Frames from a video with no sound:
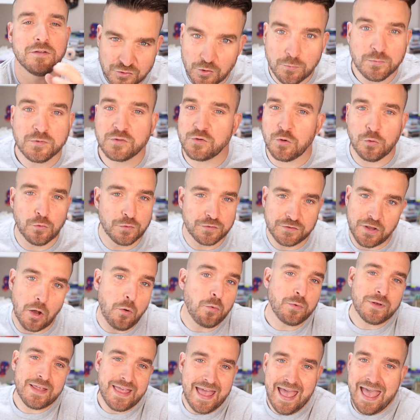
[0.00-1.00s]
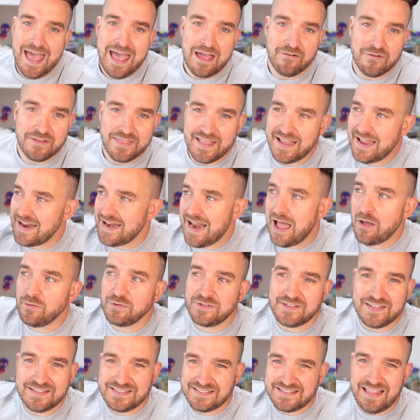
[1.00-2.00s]
some schools don't care and they
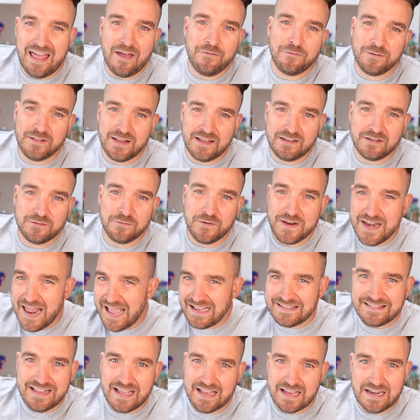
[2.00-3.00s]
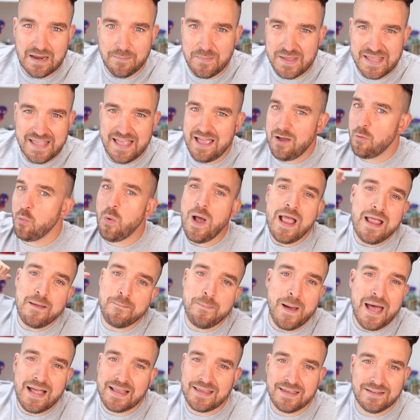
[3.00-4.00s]
announce the staff list for next academic year way
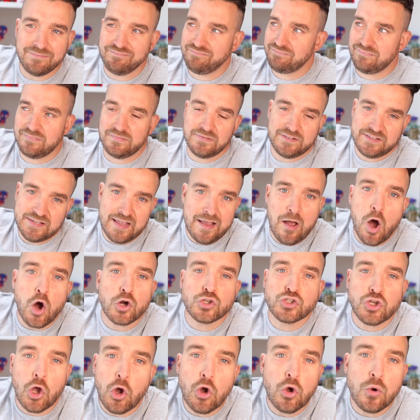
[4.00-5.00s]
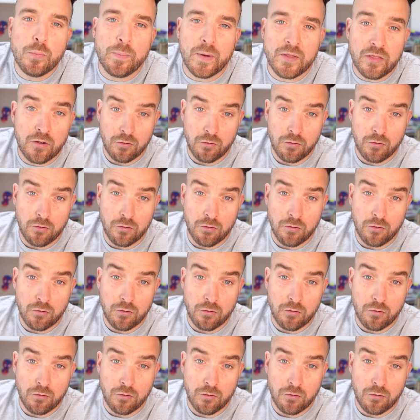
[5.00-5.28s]
back in, say, October.